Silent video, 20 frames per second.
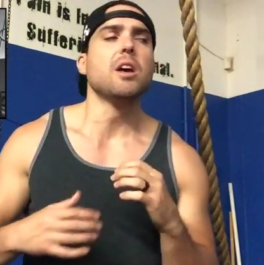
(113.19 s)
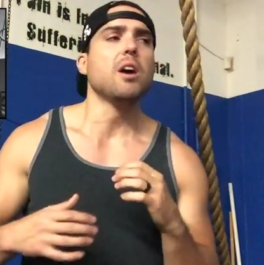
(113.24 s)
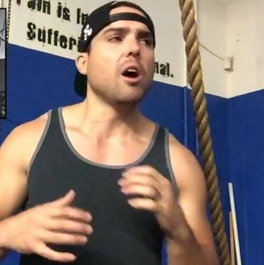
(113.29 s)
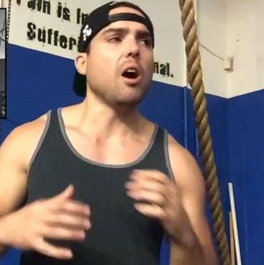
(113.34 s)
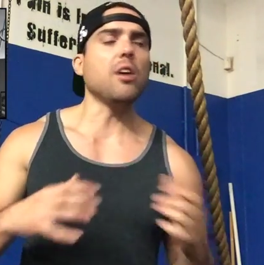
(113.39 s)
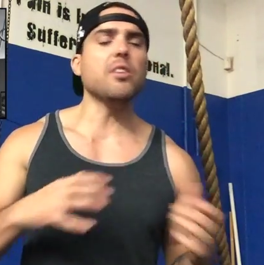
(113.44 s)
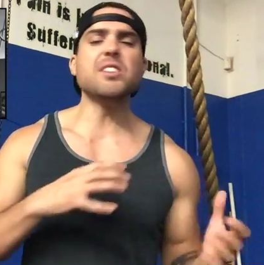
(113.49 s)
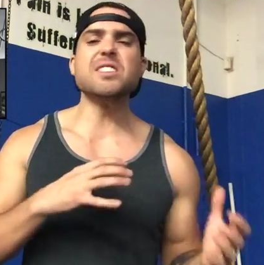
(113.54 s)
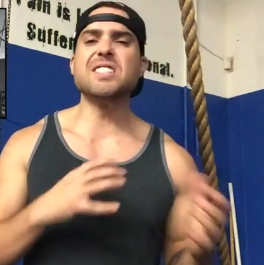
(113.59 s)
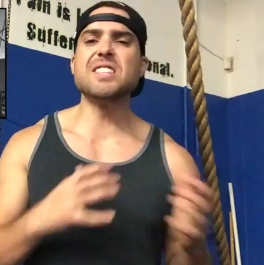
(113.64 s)

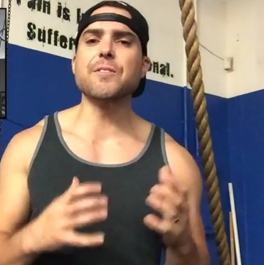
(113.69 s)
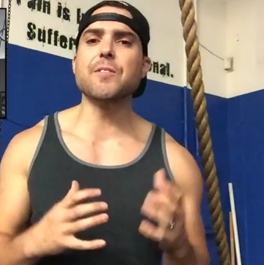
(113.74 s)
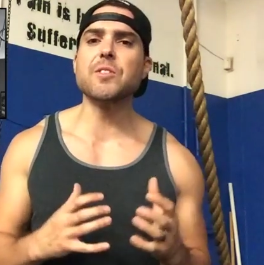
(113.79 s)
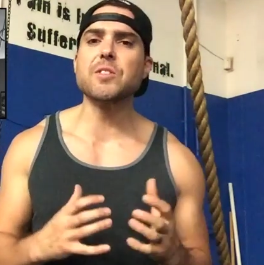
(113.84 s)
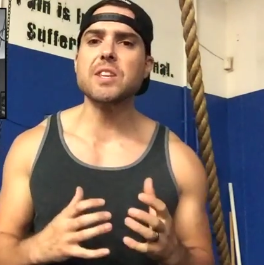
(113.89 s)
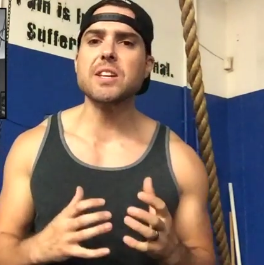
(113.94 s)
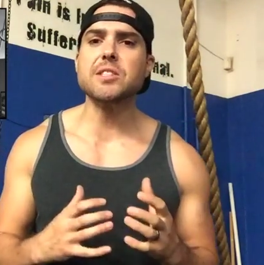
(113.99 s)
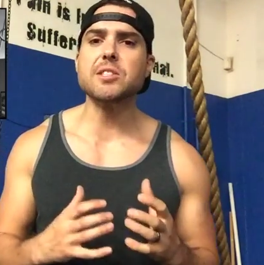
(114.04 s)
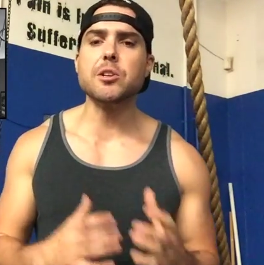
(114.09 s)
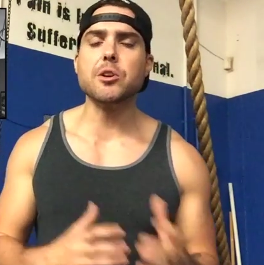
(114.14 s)
all these different
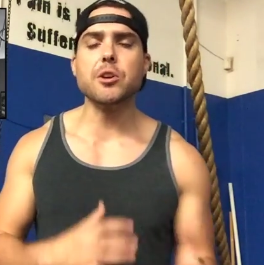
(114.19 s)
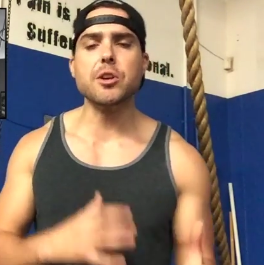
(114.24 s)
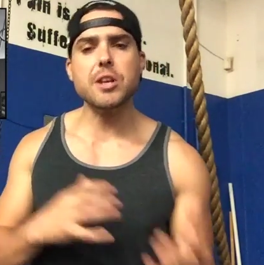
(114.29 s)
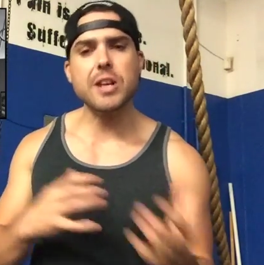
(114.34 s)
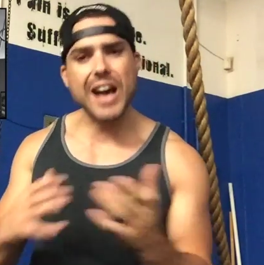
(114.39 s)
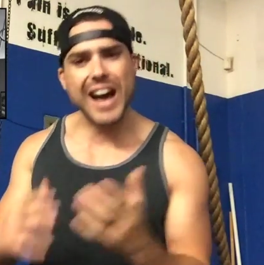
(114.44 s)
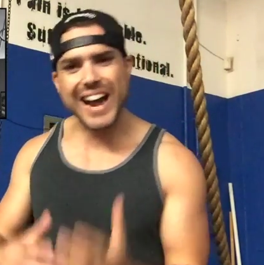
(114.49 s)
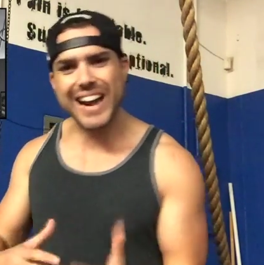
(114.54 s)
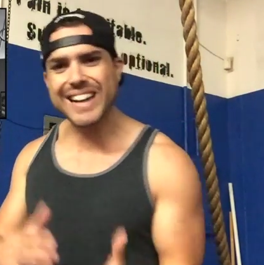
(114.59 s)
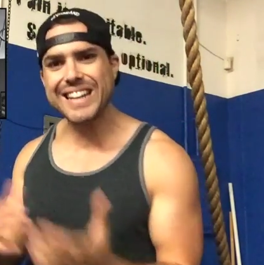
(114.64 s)
things that you're
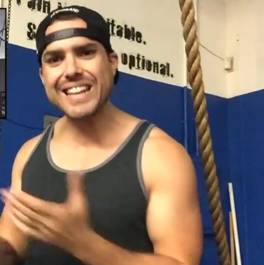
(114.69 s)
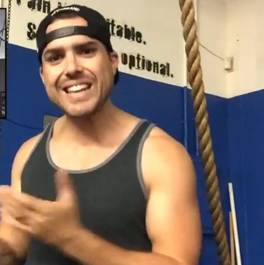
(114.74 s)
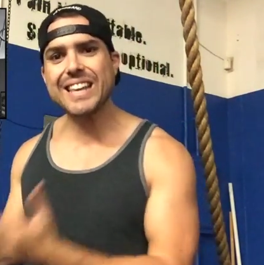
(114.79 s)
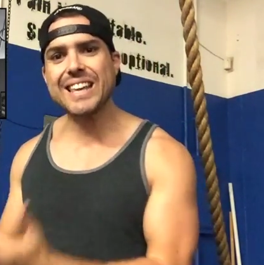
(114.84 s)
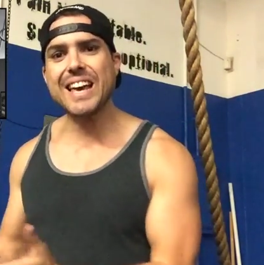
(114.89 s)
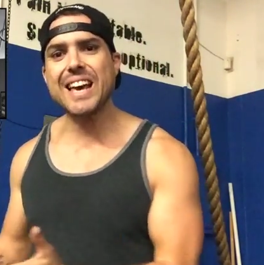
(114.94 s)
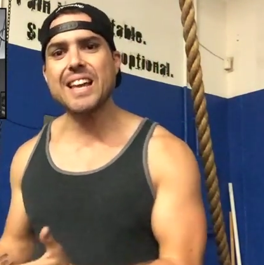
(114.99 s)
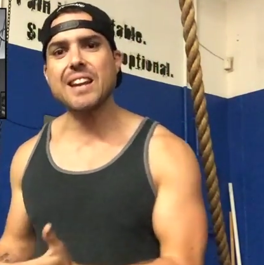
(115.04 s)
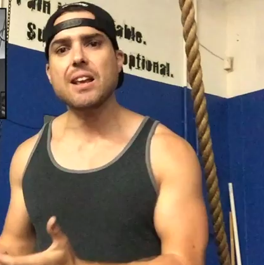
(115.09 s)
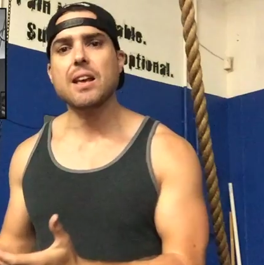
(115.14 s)
not gonna
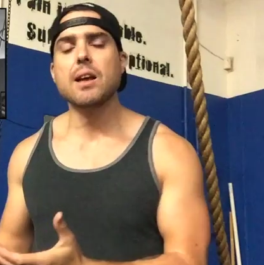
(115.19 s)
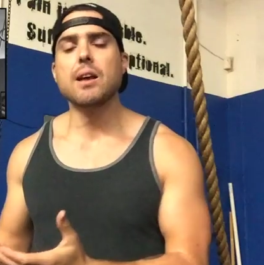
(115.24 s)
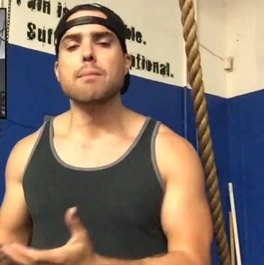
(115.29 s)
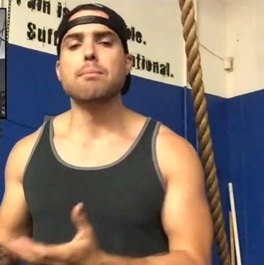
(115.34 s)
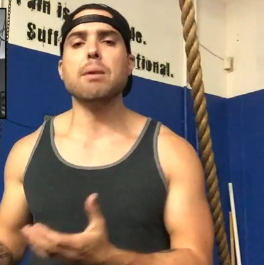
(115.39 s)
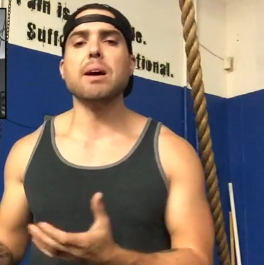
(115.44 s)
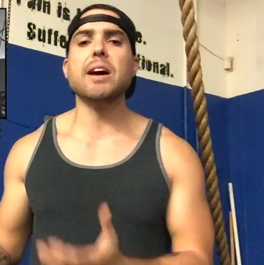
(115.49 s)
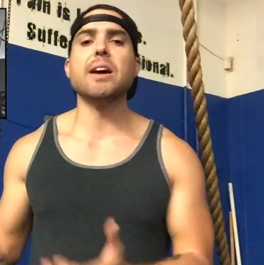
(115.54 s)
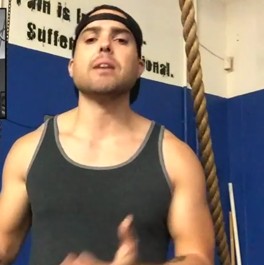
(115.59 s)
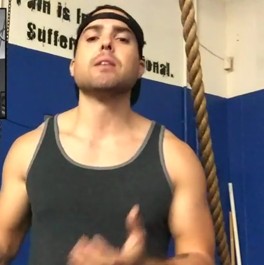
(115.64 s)
get
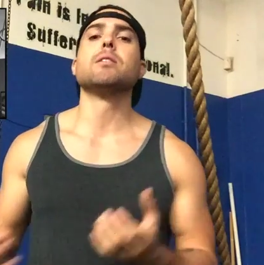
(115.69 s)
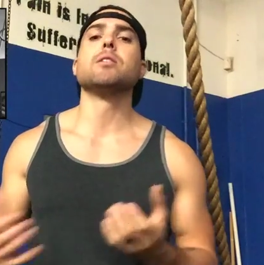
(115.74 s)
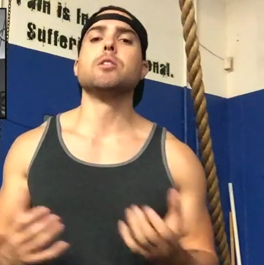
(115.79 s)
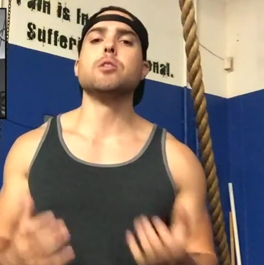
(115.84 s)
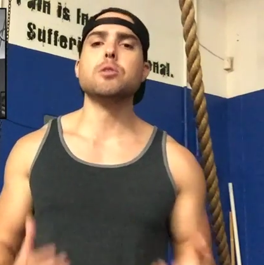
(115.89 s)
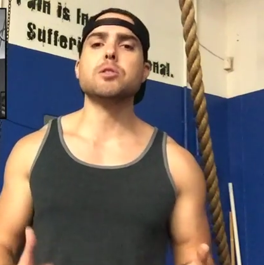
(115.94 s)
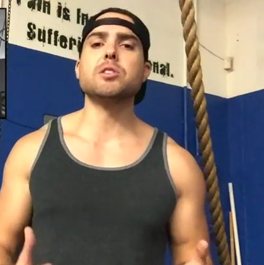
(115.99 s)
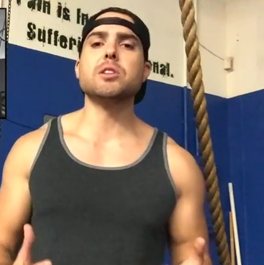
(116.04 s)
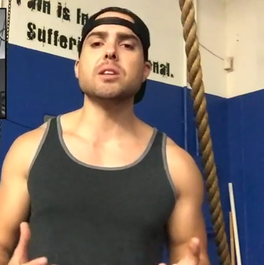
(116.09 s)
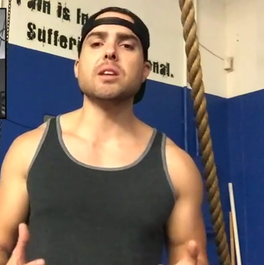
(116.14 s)
by
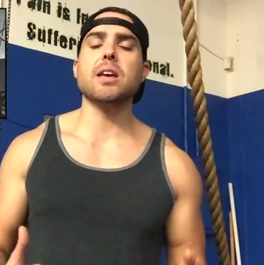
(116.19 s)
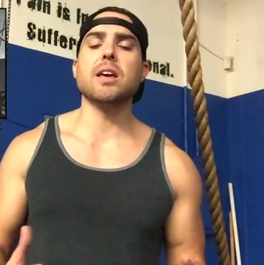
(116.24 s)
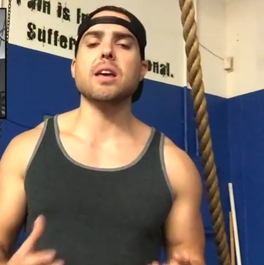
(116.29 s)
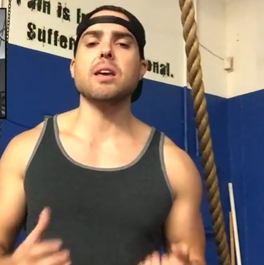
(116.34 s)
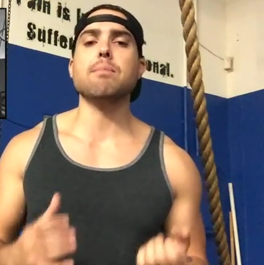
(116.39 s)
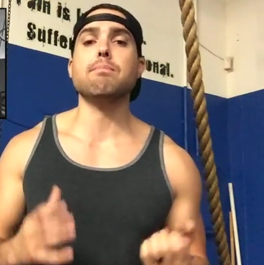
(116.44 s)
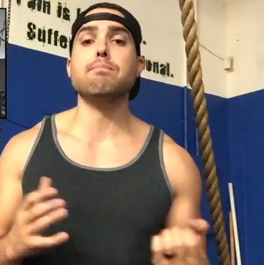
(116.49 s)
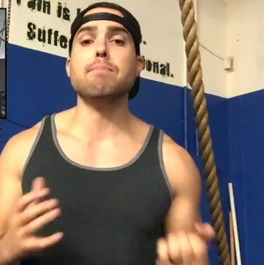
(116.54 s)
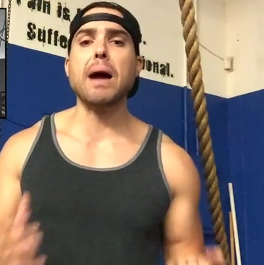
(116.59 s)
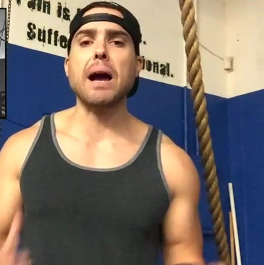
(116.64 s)
using
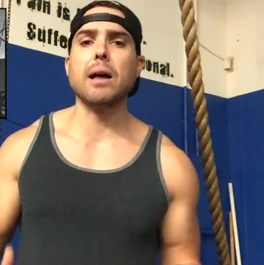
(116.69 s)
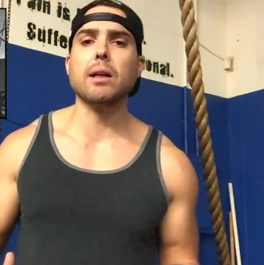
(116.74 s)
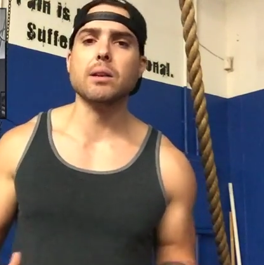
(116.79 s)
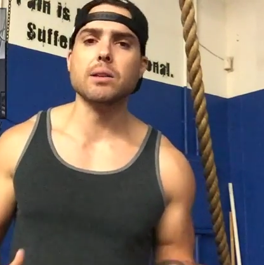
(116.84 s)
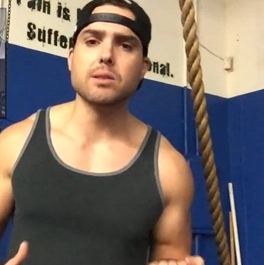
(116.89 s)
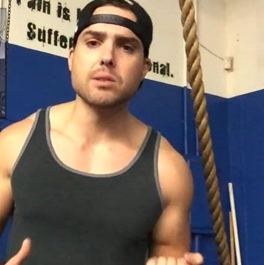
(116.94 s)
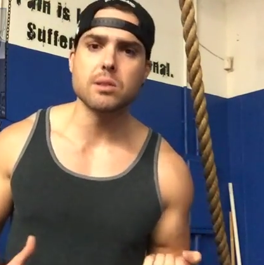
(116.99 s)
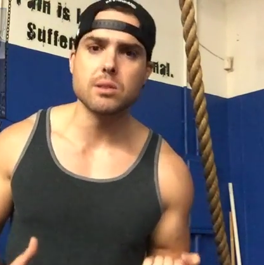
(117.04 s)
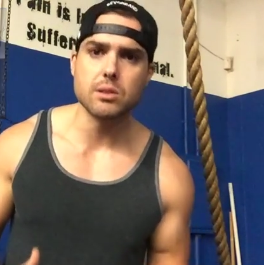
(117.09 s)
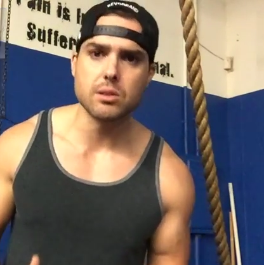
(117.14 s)
a
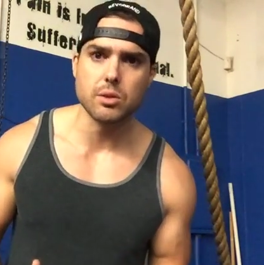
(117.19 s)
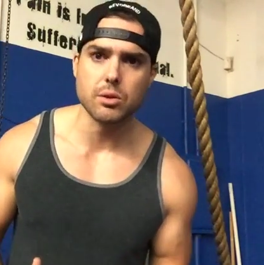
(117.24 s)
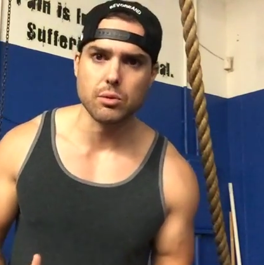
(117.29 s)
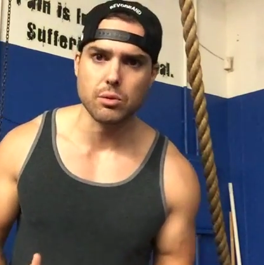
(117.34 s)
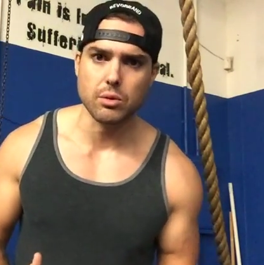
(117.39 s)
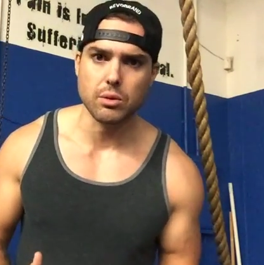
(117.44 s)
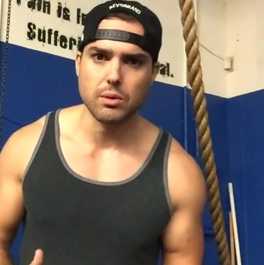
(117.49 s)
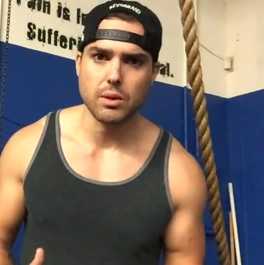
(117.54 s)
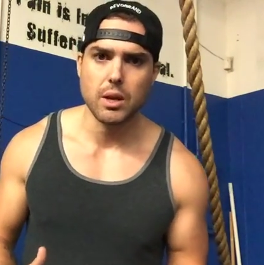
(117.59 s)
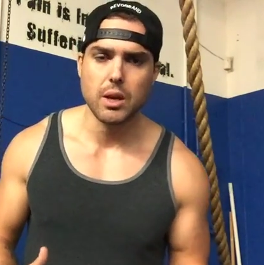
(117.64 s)
balanced tool.